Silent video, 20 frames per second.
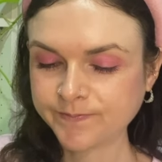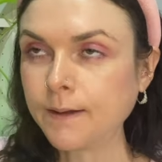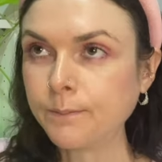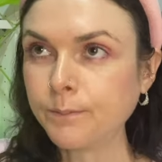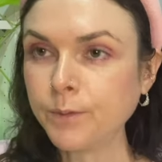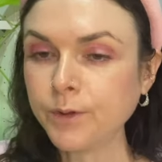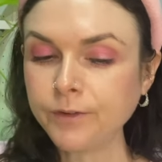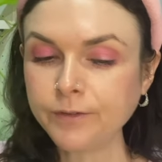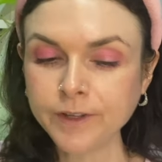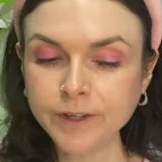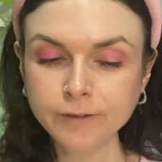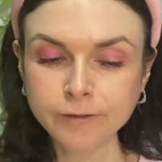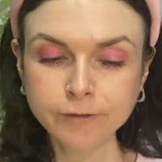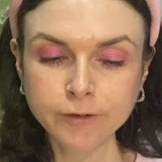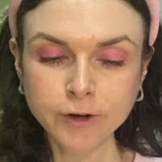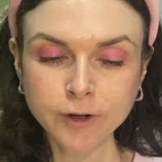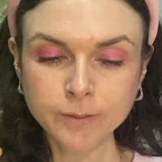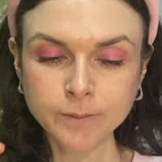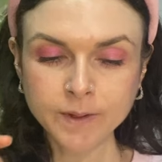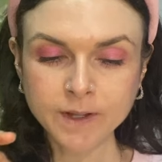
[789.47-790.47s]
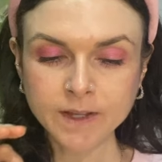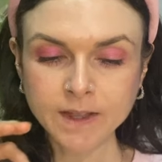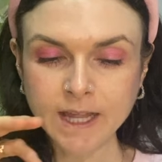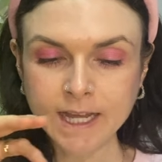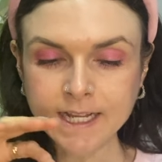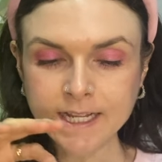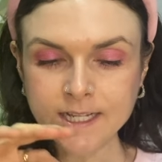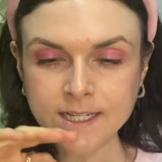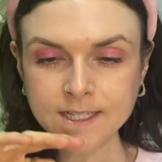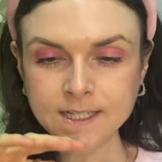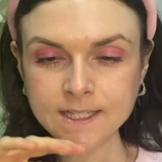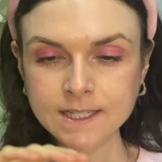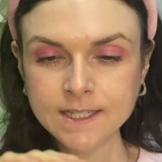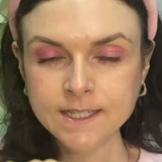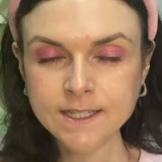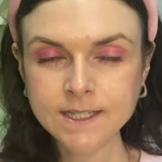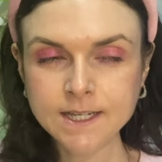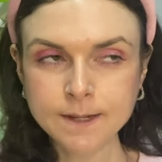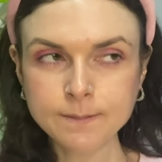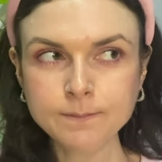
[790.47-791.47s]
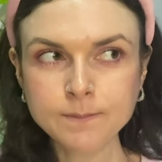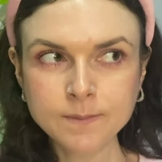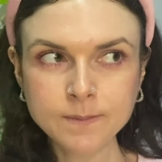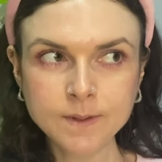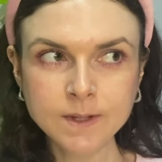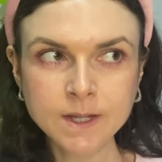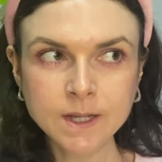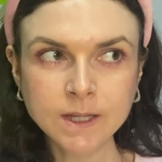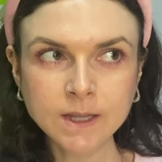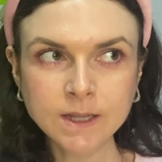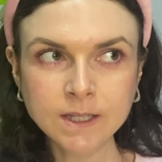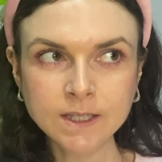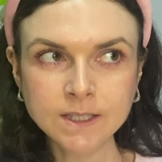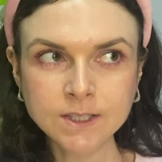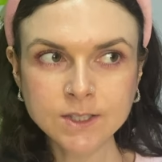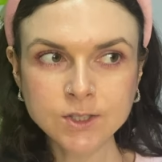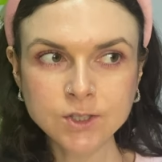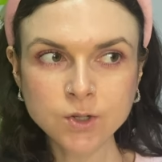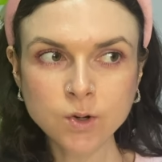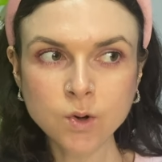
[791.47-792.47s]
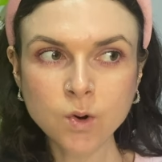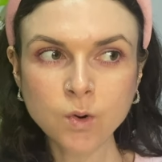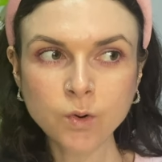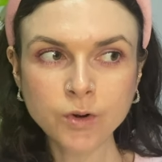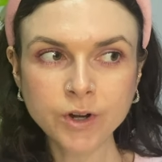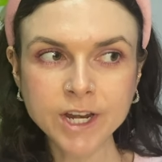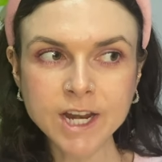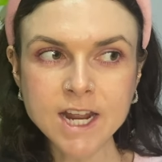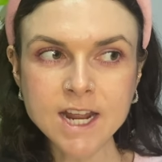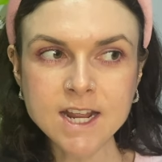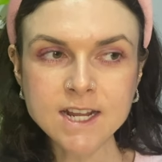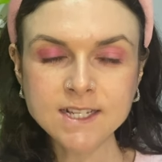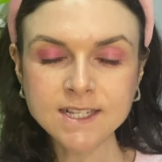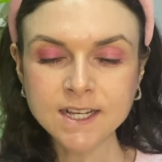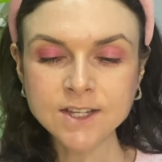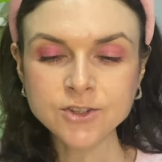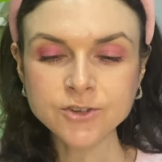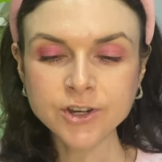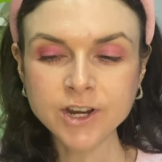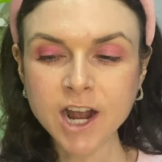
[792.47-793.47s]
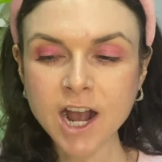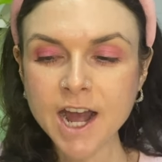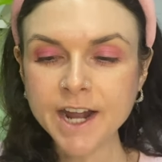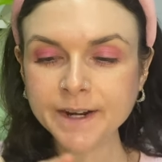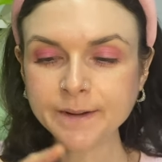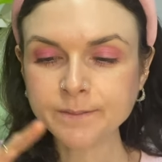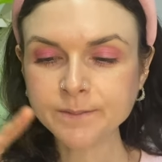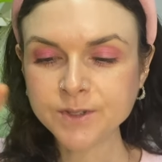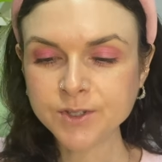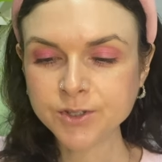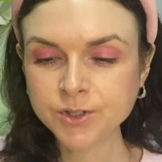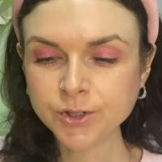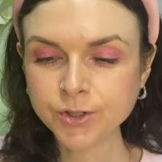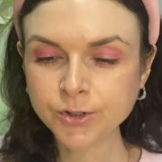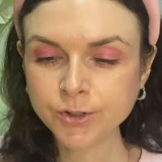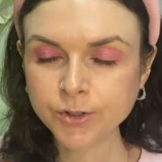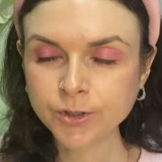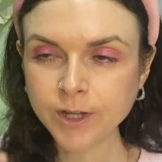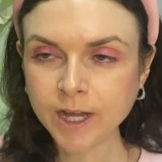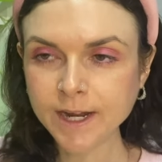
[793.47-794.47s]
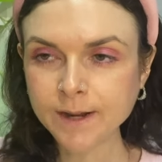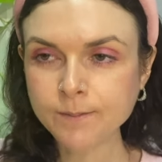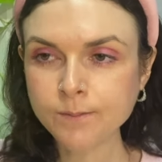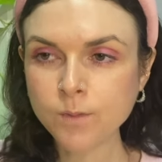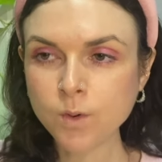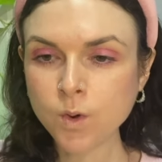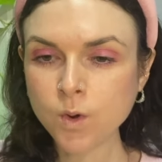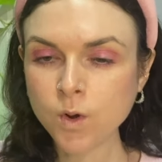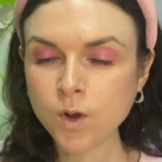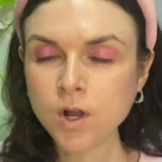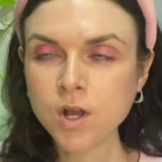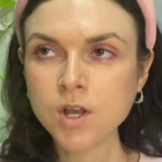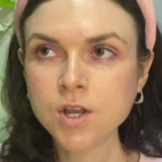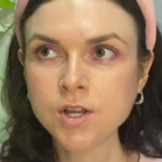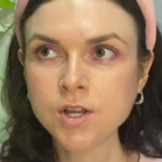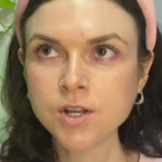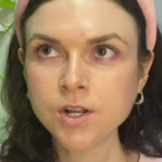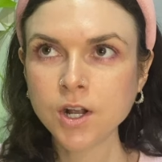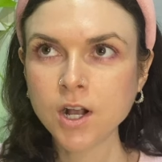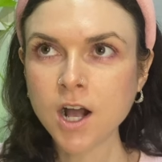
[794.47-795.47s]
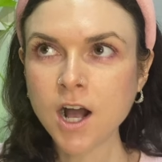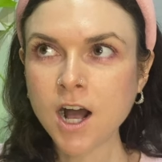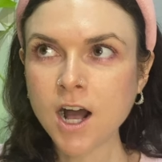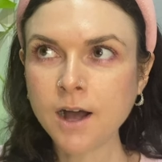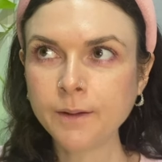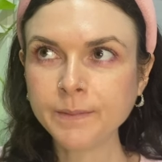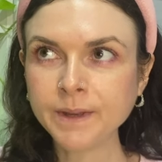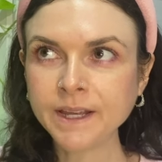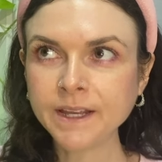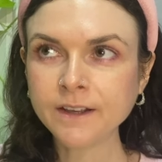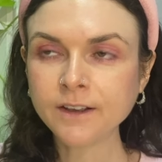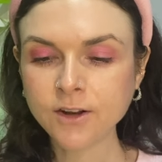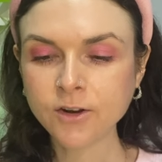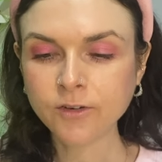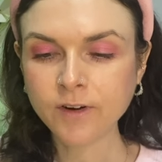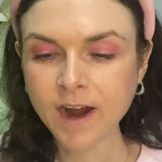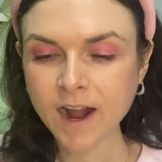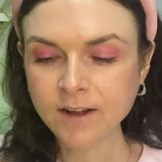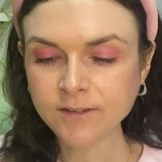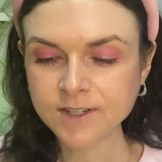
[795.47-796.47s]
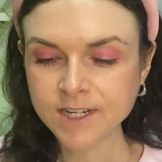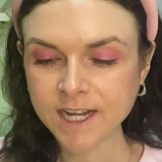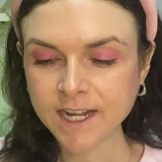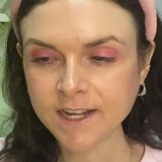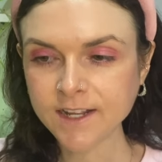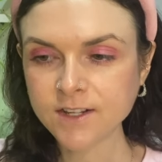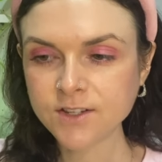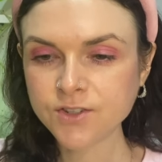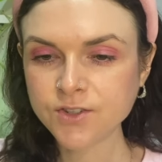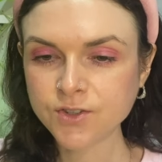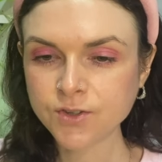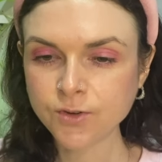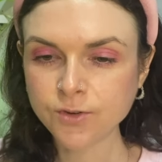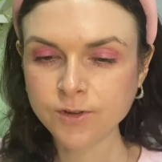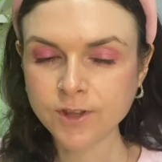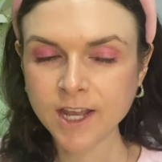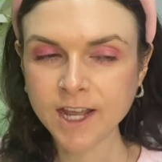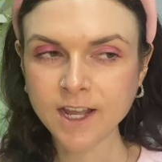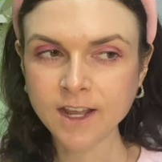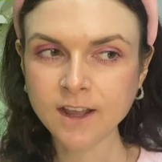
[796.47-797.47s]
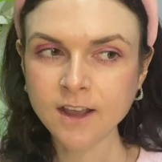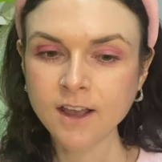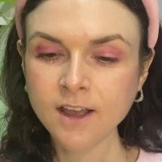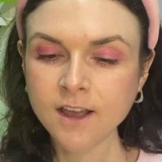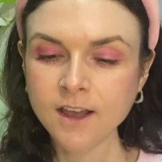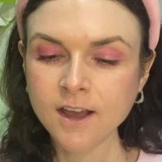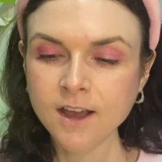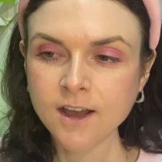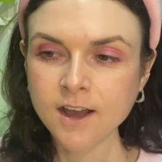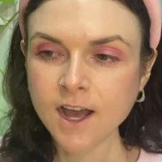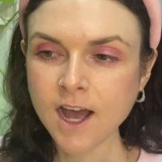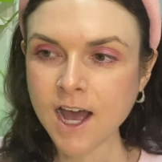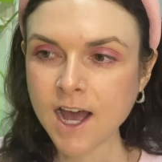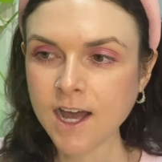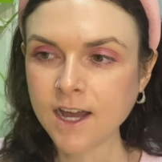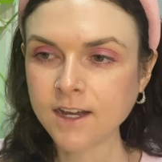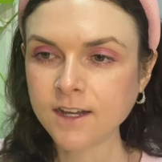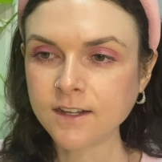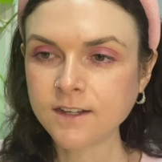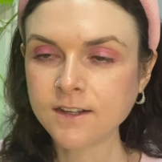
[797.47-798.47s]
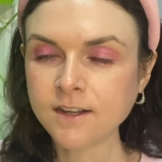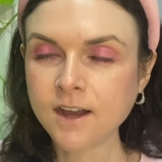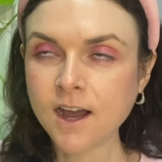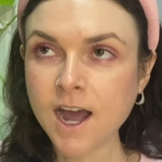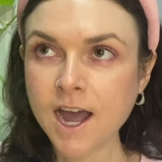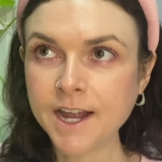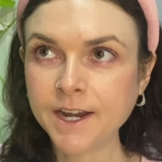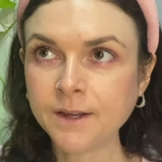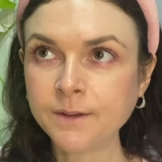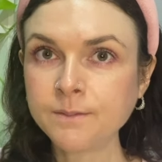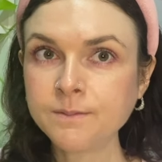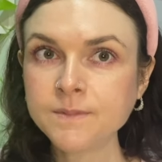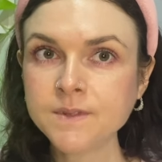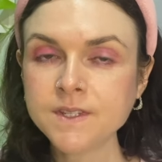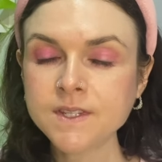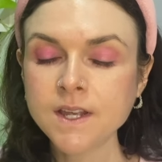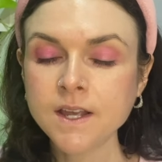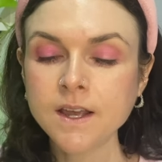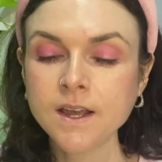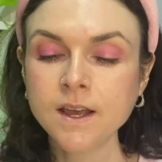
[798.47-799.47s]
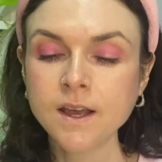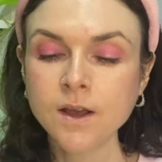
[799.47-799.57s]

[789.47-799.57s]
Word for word: Moving from like stimulatory sensory items to like more calming, grounding, soothing uh, items.